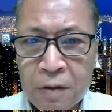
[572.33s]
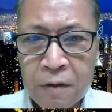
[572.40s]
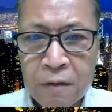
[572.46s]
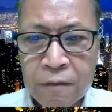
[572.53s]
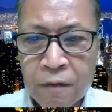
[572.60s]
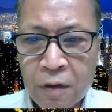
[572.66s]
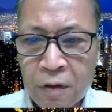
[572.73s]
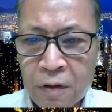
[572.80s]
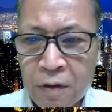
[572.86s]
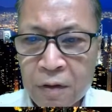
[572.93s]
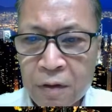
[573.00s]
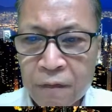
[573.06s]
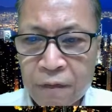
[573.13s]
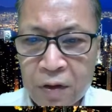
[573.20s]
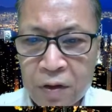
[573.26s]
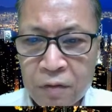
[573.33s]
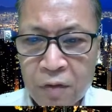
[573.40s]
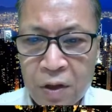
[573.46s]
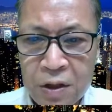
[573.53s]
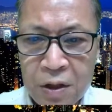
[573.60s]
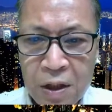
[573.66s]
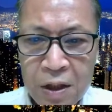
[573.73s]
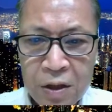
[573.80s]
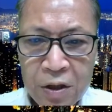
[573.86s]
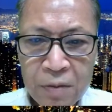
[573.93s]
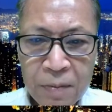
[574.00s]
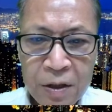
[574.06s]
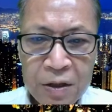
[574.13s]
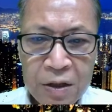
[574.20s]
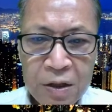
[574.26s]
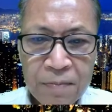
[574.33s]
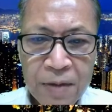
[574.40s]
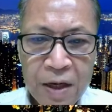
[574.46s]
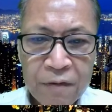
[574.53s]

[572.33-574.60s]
For floor ceiling to be sprayed